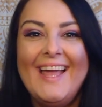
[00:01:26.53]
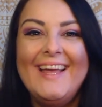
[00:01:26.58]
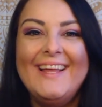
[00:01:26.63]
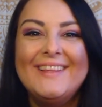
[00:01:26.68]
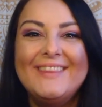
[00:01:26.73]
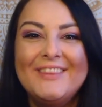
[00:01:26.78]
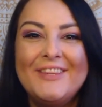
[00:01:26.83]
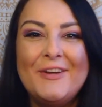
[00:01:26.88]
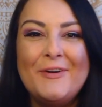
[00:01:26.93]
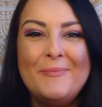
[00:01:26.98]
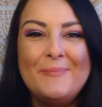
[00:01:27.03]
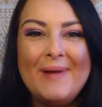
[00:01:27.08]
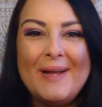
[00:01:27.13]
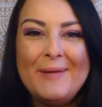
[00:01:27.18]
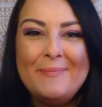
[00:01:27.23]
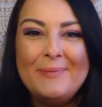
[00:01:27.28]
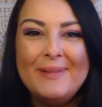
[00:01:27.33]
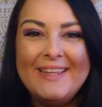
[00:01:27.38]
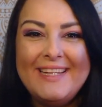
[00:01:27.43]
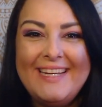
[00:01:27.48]
Hello,
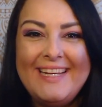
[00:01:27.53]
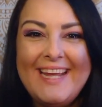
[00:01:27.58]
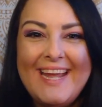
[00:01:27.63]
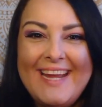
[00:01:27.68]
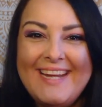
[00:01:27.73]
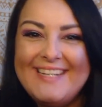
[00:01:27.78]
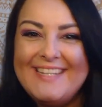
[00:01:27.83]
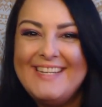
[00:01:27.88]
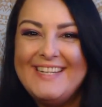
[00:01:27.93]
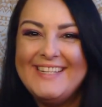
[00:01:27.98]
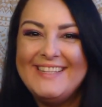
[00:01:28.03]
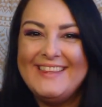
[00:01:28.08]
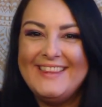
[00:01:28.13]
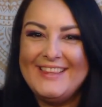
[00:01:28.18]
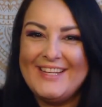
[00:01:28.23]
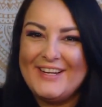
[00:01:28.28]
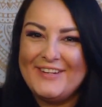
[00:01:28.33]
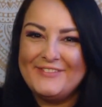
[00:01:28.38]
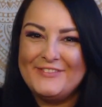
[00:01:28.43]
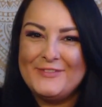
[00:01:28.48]
my Pleiadian
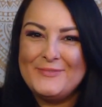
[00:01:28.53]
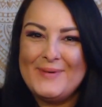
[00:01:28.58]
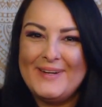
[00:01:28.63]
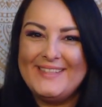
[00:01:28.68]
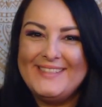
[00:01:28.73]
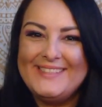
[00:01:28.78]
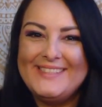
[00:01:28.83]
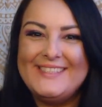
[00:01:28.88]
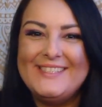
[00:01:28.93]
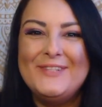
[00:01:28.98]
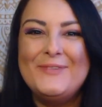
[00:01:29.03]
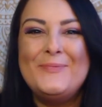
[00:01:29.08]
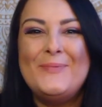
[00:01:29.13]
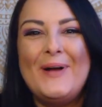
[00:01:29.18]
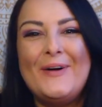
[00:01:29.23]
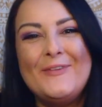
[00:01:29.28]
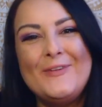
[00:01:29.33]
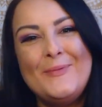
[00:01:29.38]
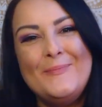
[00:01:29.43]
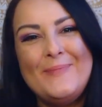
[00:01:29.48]
loved ones, and
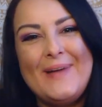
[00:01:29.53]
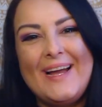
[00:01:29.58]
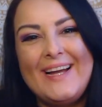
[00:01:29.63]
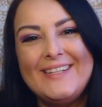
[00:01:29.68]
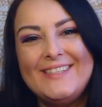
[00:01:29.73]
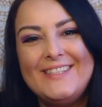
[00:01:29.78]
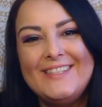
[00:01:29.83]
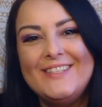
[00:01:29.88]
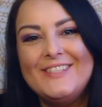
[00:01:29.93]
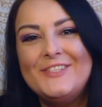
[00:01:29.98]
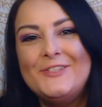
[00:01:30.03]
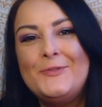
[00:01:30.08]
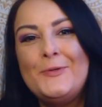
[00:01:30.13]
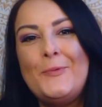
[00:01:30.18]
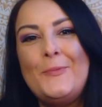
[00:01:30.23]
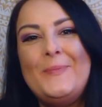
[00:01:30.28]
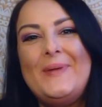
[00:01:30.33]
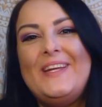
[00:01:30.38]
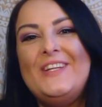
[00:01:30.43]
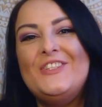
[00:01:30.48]
welcome back to the
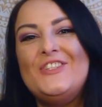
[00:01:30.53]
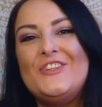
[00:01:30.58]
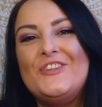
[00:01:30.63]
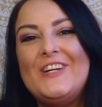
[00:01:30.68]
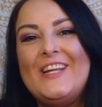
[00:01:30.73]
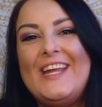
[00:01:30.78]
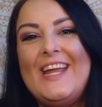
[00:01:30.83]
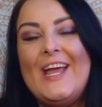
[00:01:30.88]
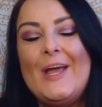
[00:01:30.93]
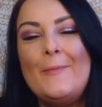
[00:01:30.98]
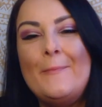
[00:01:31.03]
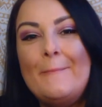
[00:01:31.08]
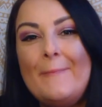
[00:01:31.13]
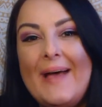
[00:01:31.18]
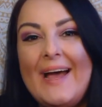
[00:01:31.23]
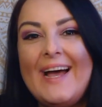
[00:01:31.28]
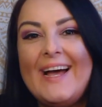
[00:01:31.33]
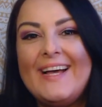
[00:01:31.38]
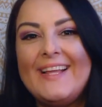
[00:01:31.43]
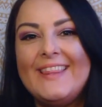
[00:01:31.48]
Soulmate Journey
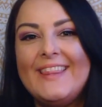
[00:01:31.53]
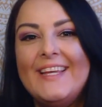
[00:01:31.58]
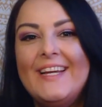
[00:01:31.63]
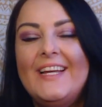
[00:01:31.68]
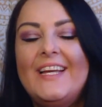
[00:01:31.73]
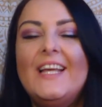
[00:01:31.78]
Empath.